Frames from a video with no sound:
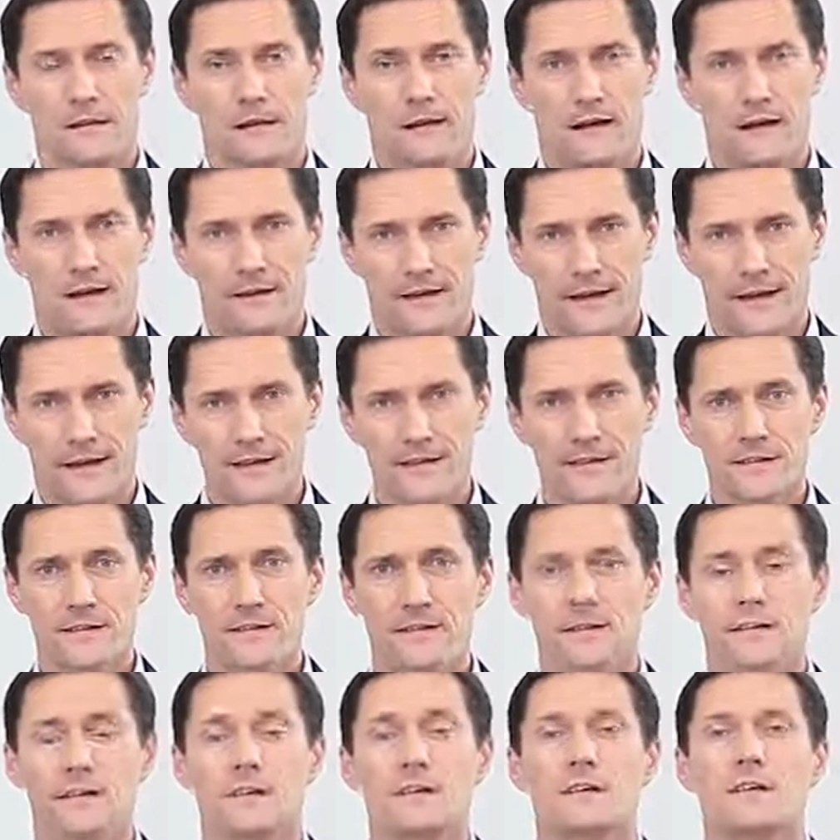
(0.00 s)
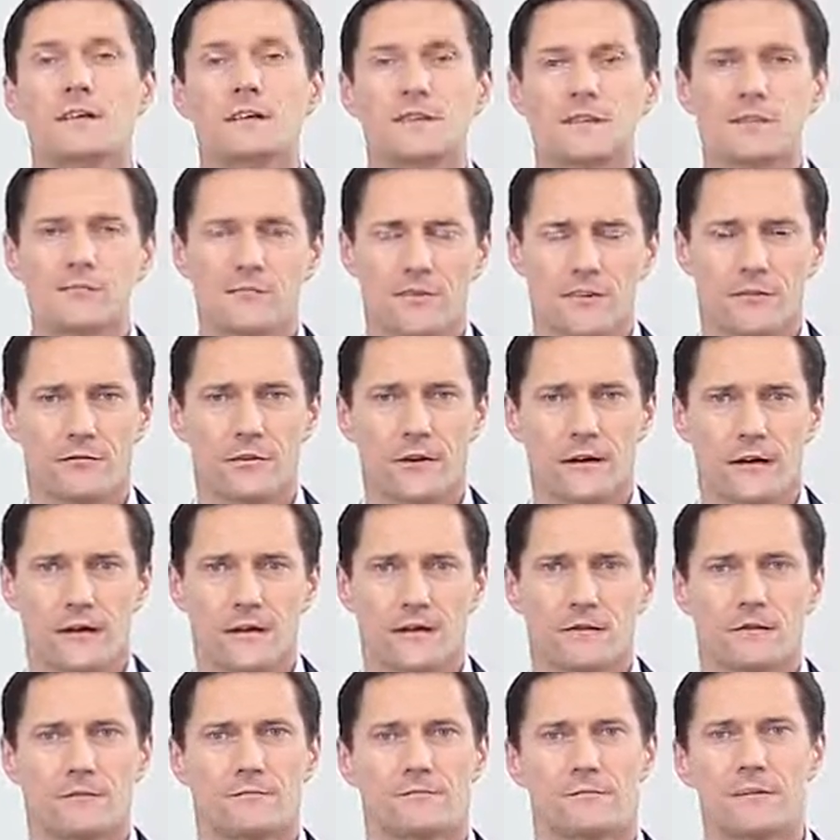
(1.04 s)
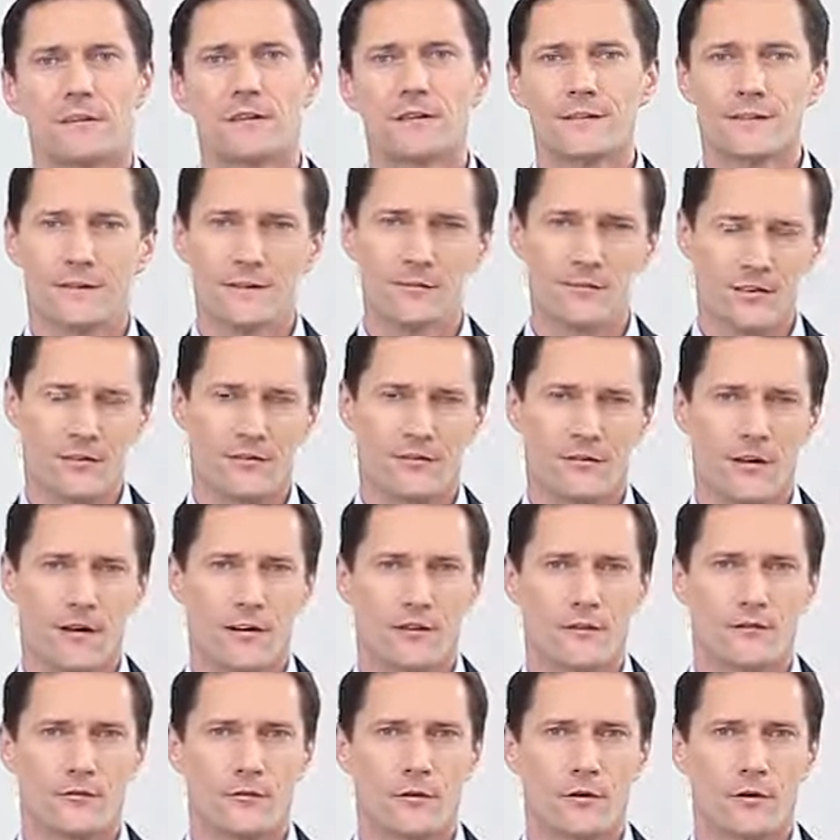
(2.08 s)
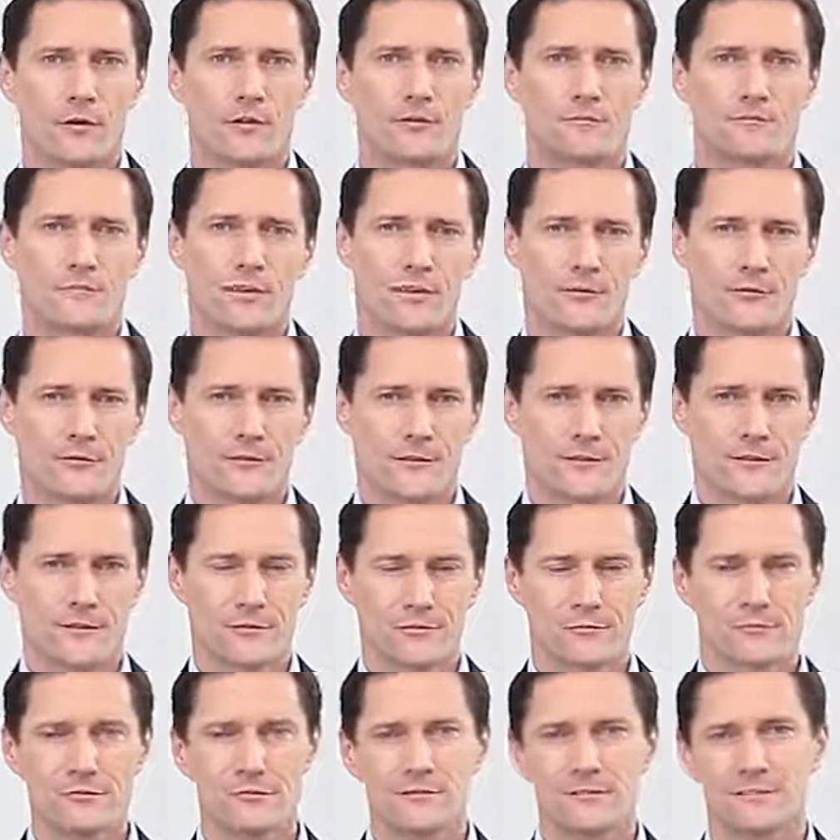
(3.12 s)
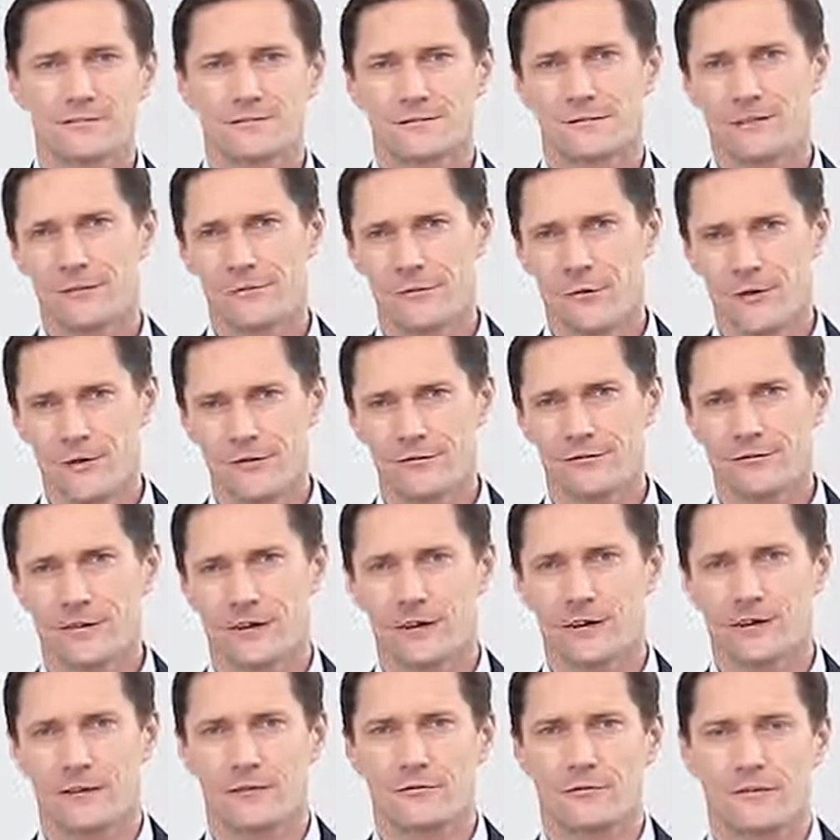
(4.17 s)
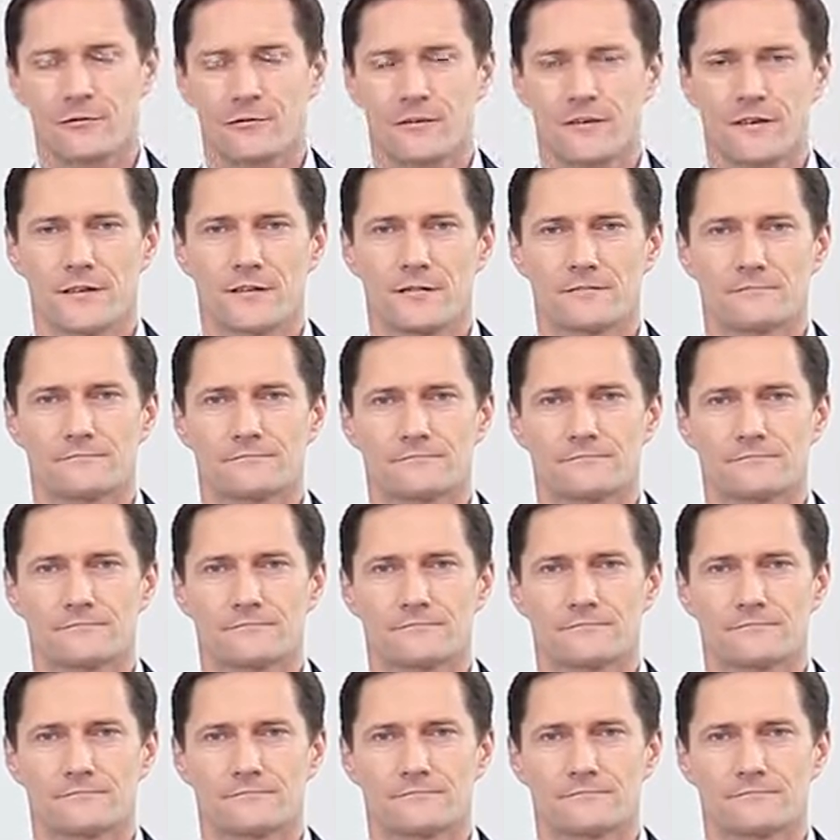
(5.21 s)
And S, simplify. Simplify the work by using tools or modified equipment.